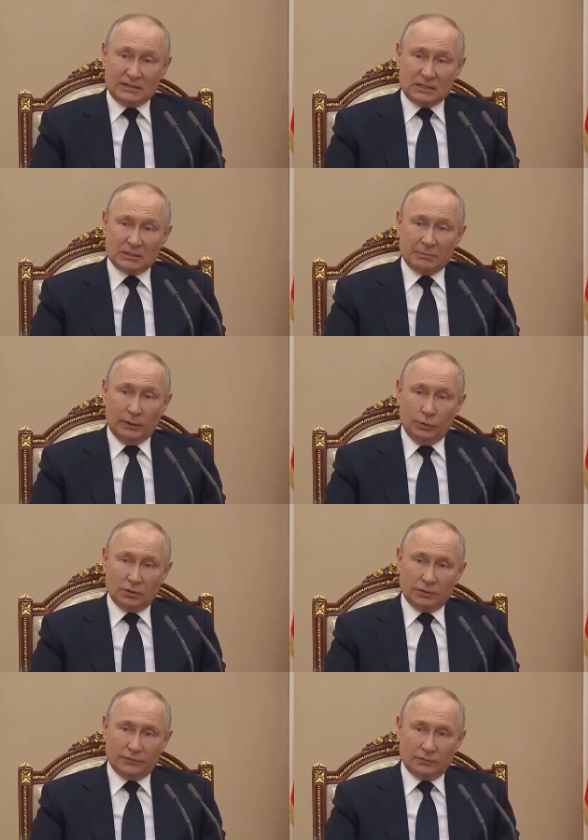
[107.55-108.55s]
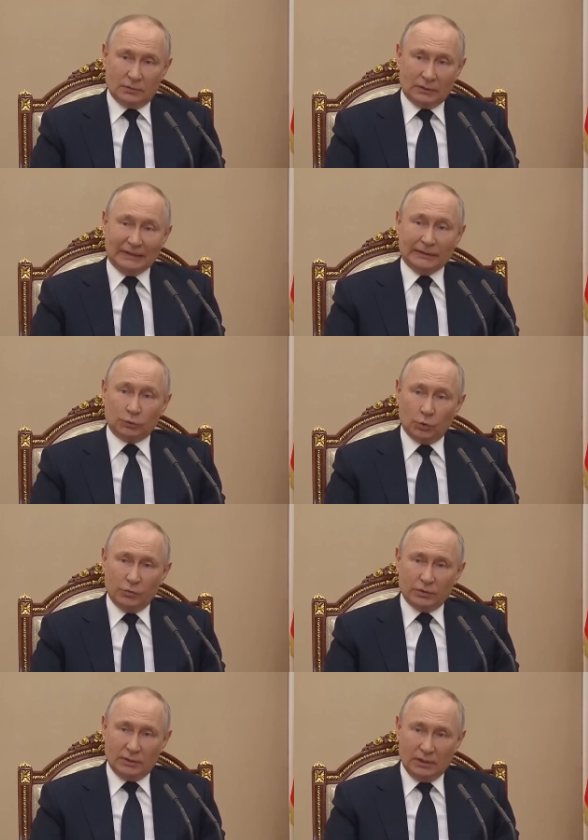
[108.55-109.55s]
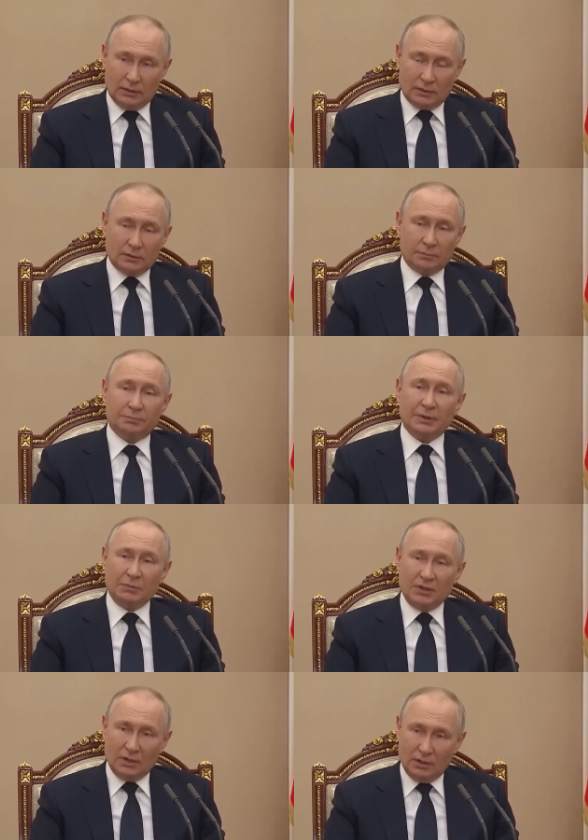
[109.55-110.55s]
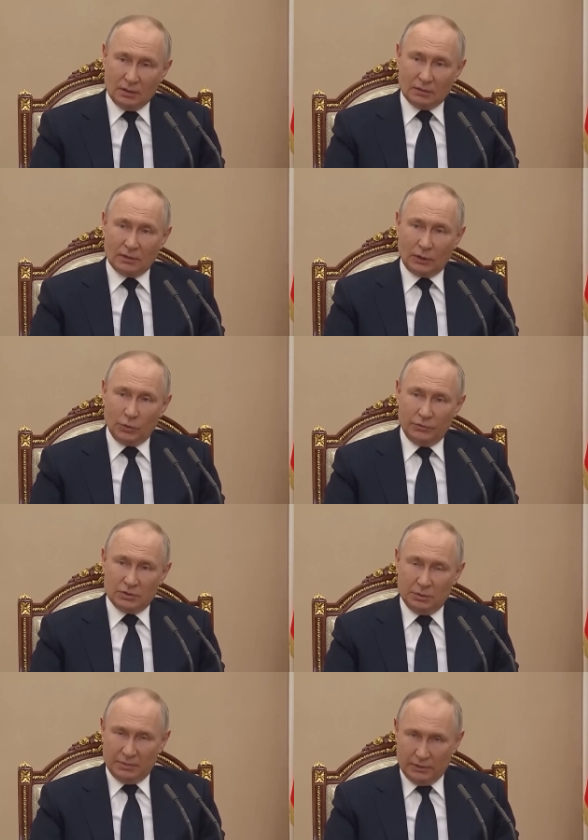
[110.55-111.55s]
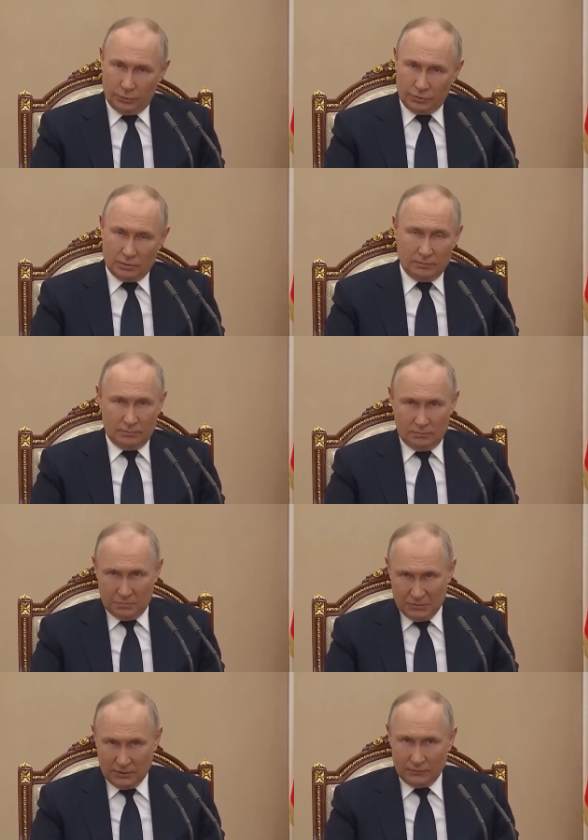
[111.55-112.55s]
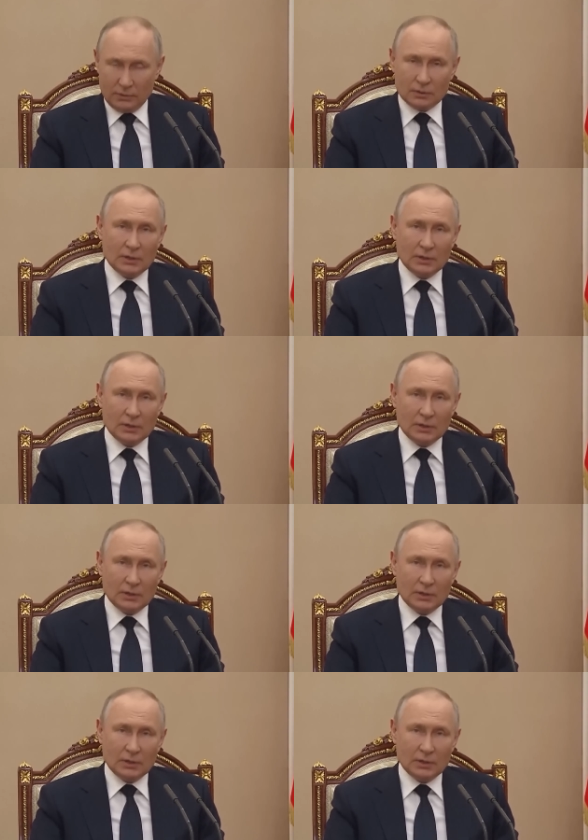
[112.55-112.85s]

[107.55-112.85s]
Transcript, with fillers: We agreed that we would do the same without violating our obligations. I'd like to emphasize this,